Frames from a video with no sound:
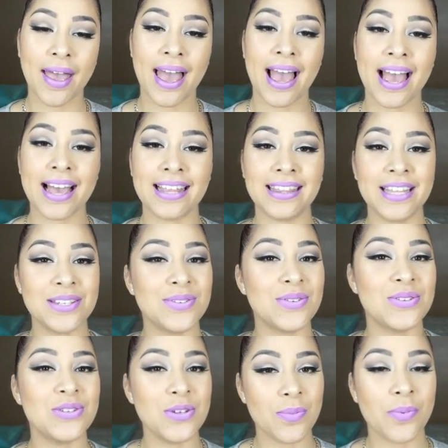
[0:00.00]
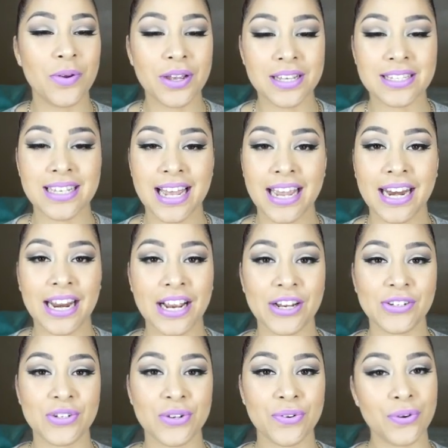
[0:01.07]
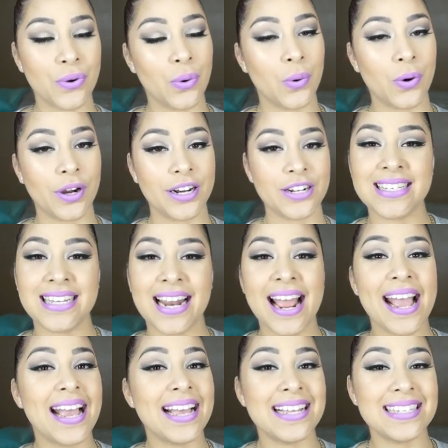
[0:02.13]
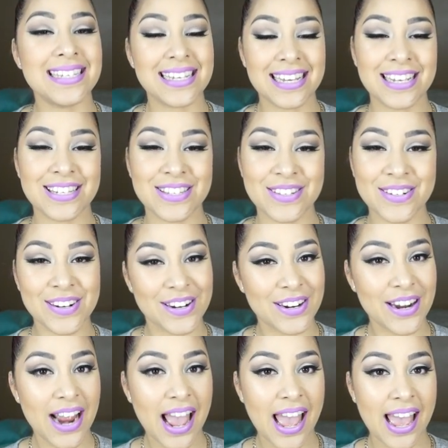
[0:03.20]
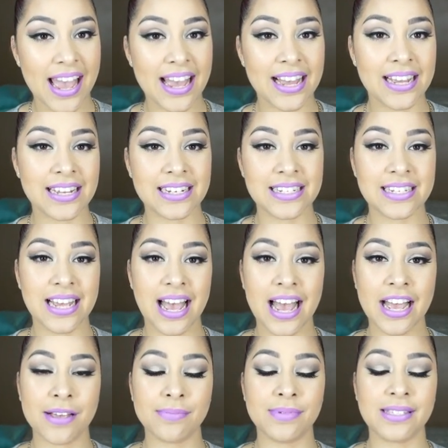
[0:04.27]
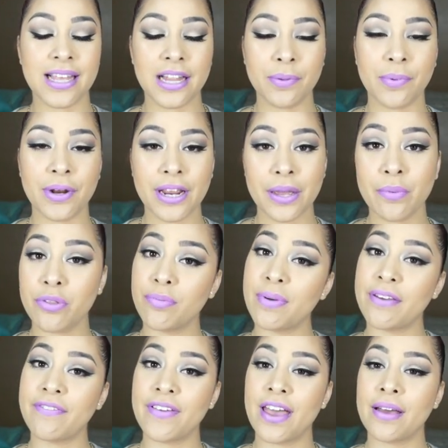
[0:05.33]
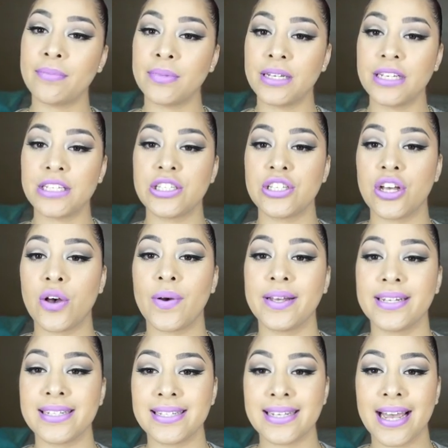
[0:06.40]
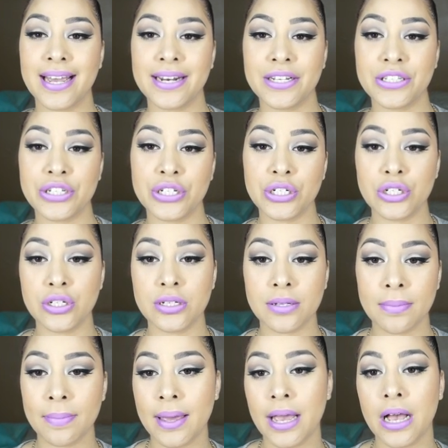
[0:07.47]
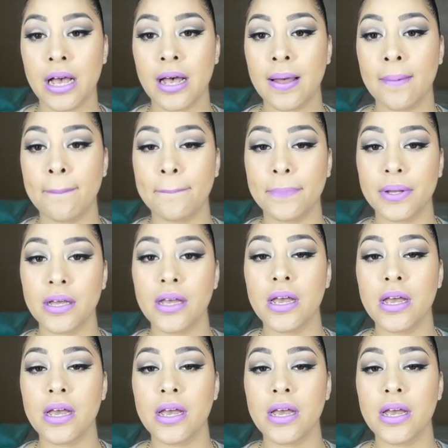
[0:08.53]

And this was super exciting to record. Today is Easter and I'm celebrating it with my family, so I decided to do some makeup.